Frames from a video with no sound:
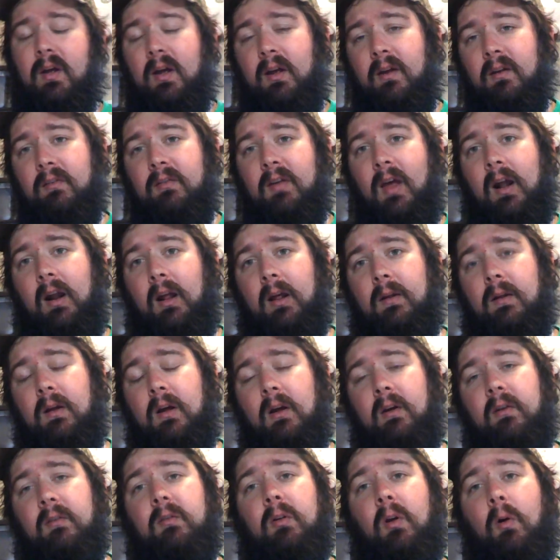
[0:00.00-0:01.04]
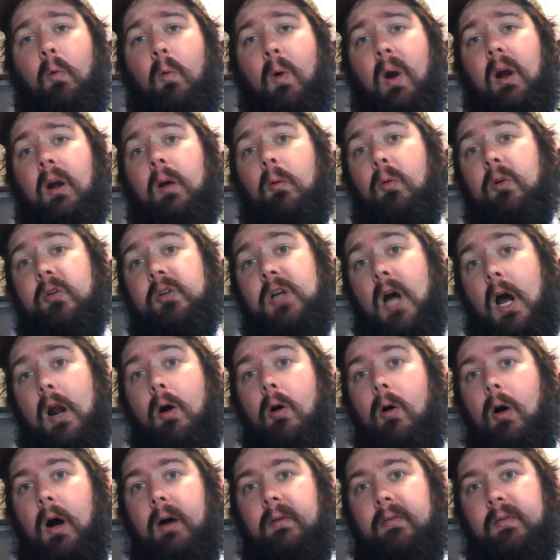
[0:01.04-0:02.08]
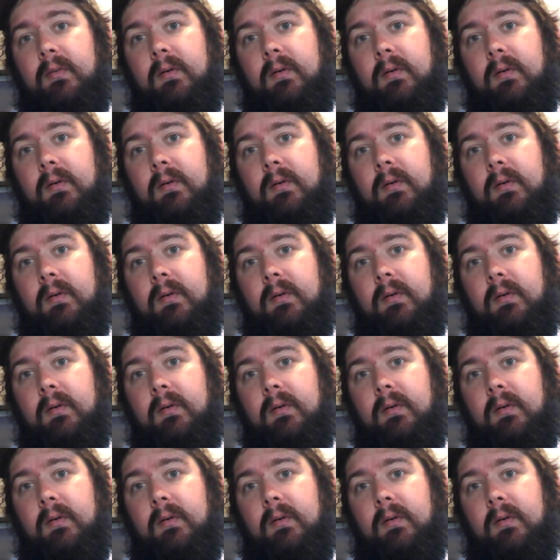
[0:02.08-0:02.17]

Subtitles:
set it so where it will shut off